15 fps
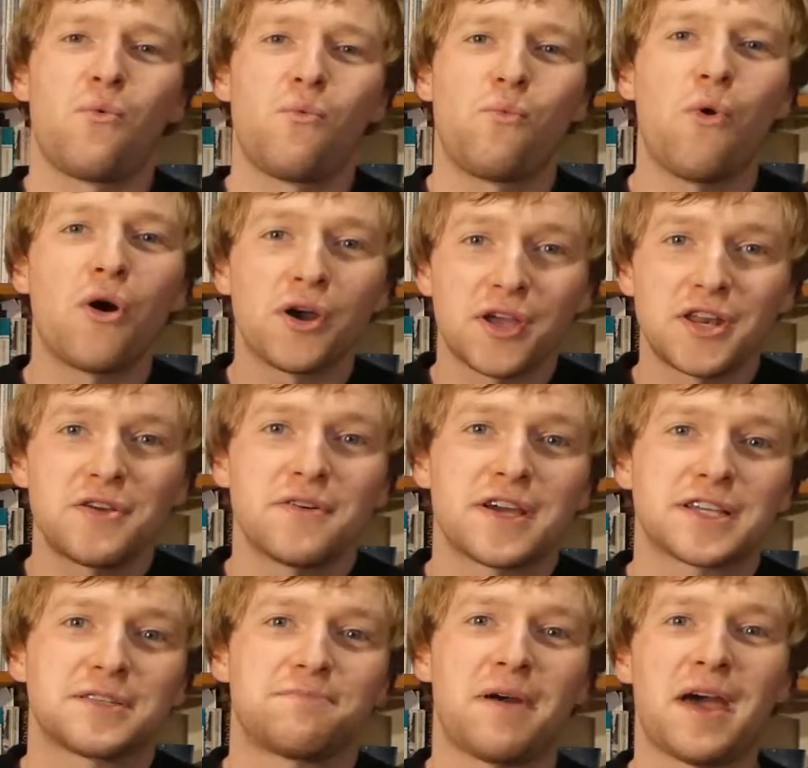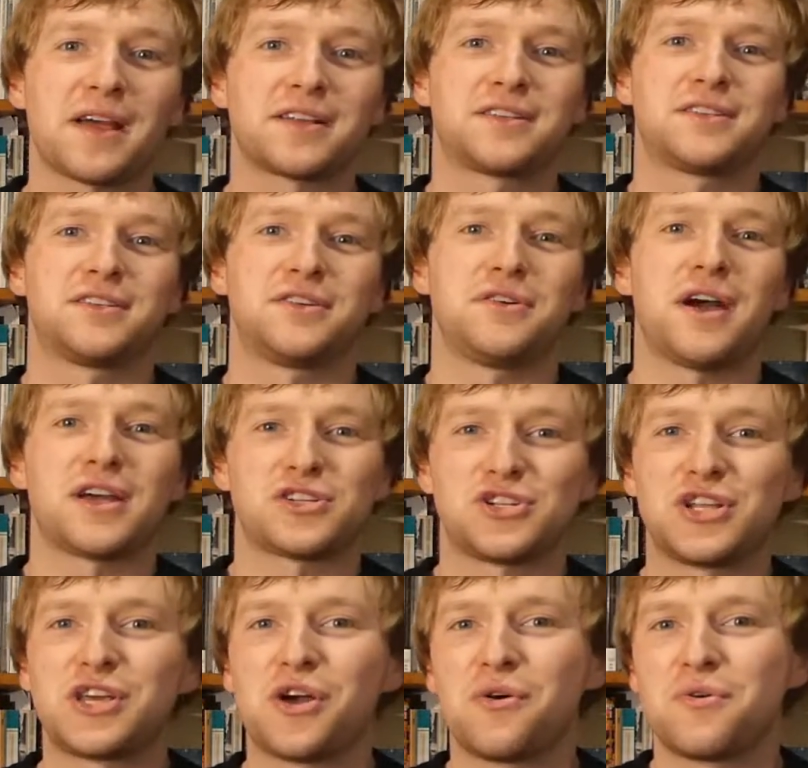What can you expect to
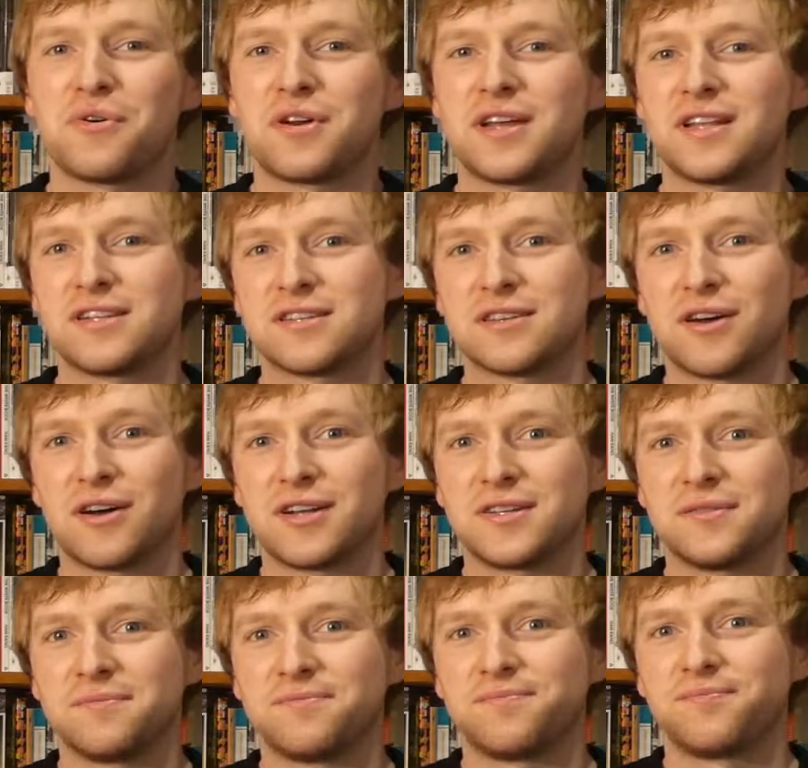actually go on inside?